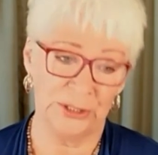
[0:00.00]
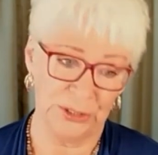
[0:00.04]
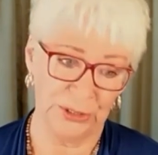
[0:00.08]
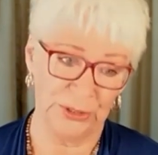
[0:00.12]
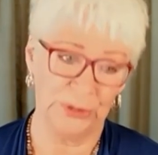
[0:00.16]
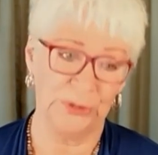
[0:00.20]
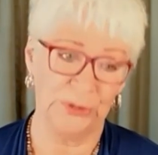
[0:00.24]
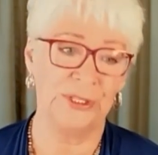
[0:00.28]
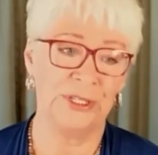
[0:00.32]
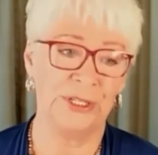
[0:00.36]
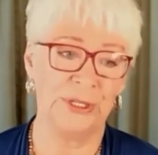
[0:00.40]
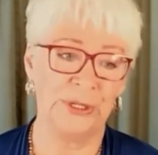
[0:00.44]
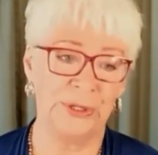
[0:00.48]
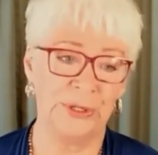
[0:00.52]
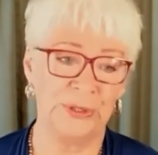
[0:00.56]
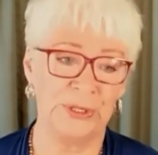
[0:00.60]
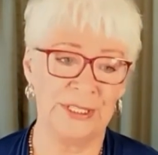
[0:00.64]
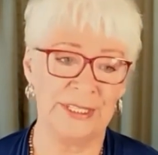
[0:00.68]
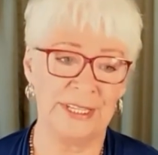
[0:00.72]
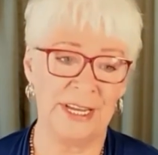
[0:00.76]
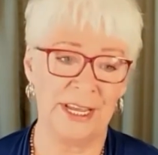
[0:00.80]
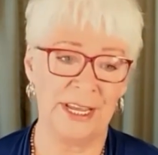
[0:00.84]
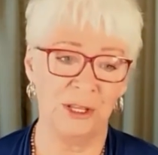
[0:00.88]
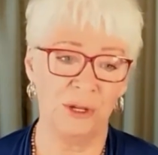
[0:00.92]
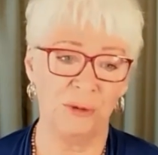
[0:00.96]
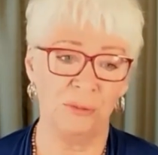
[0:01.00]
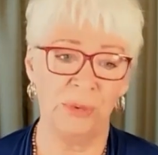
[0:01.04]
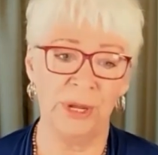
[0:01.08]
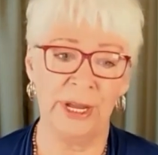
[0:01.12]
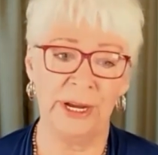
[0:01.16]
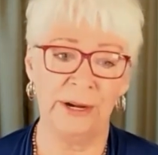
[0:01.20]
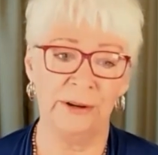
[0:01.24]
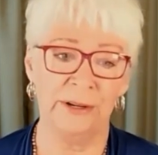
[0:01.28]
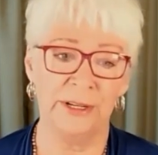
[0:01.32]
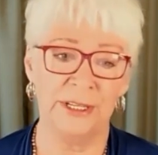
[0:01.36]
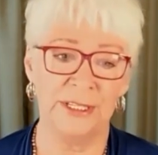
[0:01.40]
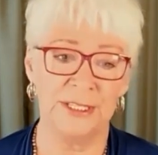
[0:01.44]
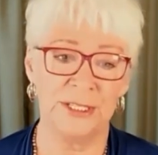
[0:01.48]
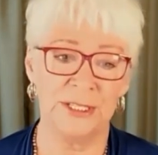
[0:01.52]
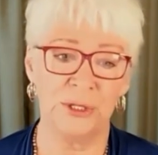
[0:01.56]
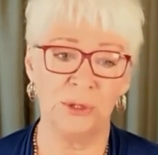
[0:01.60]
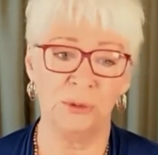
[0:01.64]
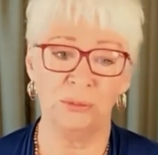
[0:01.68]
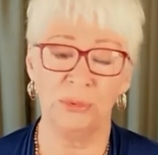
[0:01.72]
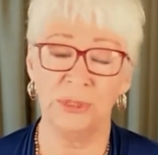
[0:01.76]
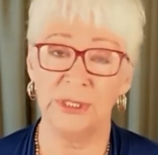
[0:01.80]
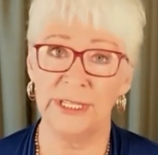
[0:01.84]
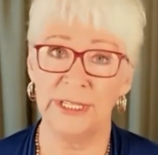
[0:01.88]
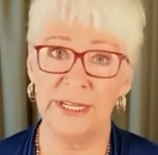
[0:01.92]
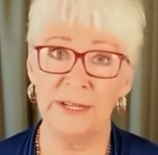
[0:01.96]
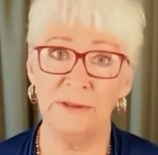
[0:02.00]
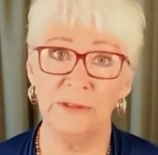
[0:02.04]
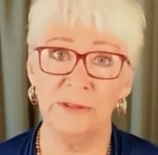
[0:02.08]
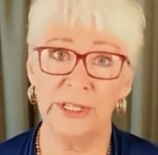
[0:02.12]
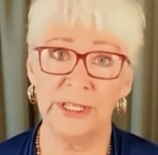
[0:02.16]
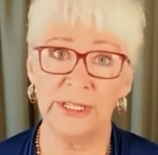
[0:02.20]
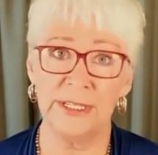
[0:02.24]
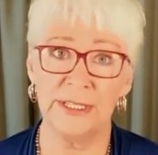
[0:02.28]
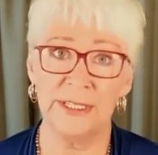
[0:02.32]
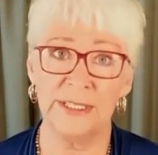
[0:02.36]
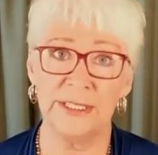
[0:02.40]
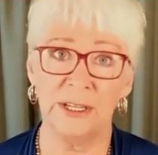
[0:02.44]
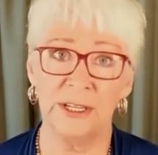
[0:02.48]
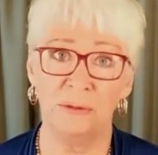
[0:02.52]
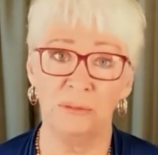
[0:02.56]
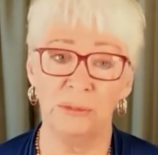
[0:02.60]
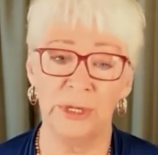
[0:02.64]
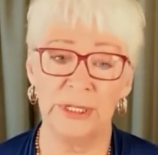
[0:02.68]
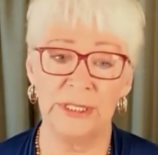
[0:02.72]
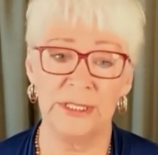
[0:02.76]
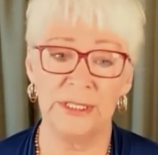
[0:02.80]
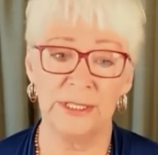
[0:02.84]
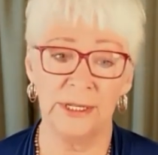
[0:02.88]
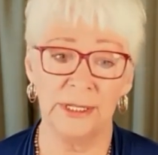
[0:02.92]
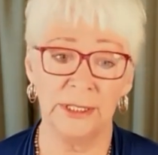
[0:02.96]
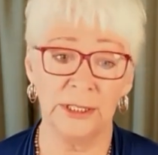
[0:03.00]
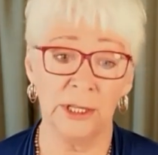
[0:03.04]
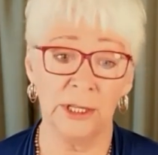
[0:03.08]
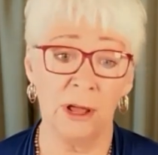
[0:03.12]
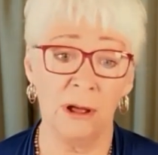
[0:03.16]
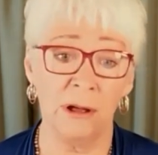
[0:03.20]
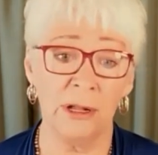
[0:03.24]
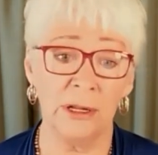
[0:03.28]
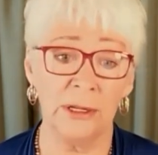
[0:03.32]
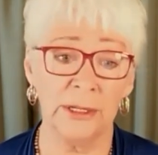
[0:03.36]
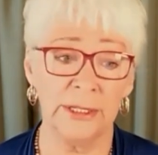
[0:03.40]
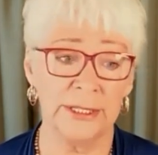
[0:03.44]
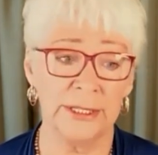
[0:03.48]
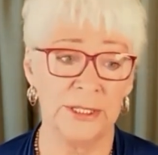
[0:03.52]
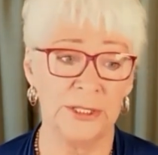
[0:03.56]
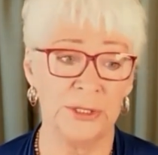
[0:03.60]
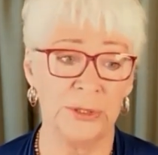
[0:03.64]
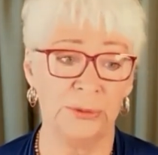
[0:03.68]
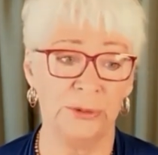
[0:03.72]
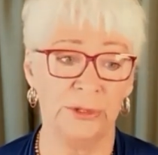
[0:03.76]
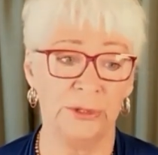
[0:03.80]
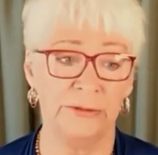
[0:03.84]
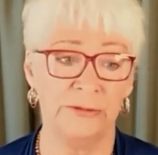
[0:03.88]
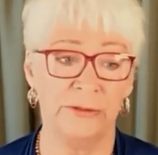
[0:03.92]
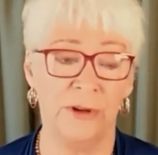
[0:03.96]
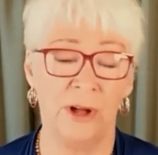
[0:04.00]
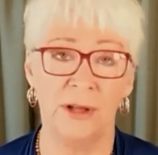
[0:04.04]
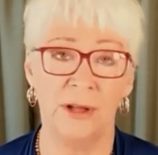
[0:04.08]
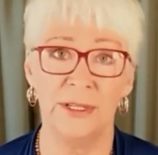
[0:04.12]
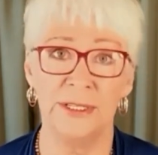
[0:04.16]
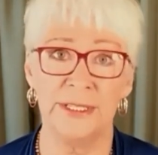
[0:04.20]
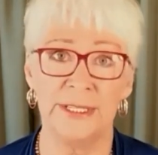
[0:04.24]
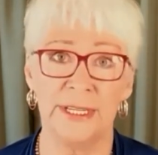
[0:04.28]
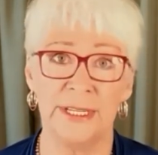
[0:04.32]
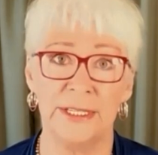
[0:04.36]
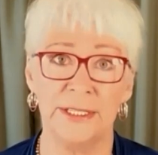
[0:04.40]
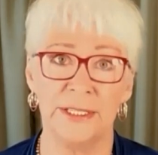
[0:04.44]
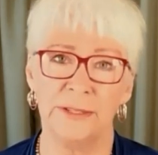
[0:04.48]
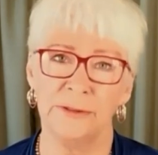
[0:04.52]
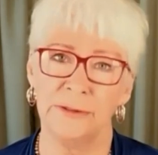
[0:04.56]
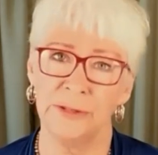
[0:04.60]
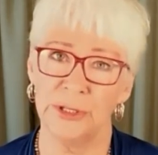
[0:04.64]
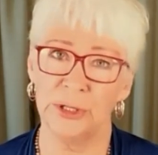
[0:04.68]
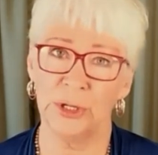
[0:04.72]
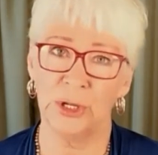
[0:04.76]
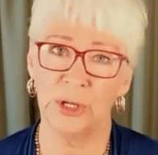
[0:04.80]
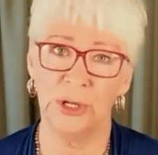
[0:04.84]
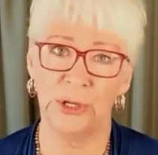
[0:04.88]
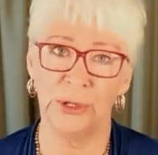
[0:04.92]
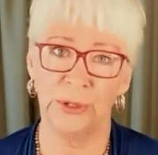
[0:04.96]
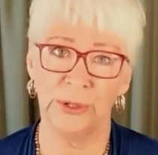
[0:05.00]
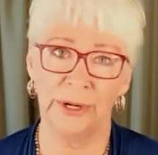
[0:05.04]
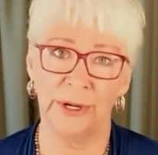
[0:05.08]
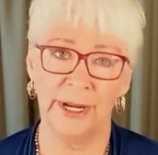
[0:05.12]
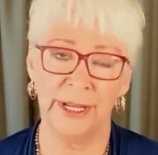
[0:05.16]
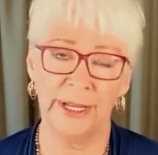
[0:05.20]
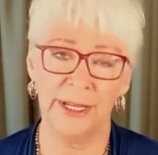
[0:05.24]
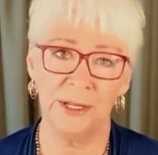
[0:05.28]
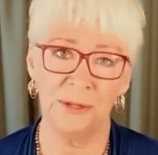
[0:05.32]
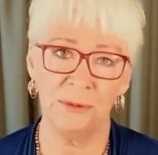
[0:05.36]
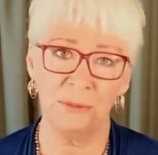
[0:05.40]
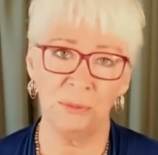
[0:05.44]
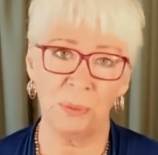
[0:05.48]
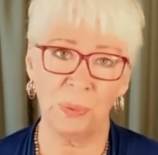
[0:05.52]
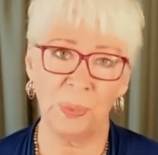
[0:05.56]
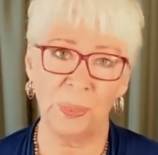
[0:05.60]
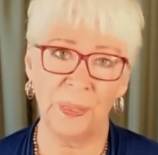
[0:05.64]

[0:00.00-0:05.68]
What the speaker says: Duke, do you say that parents who believe this have been lulled into a false sense of security?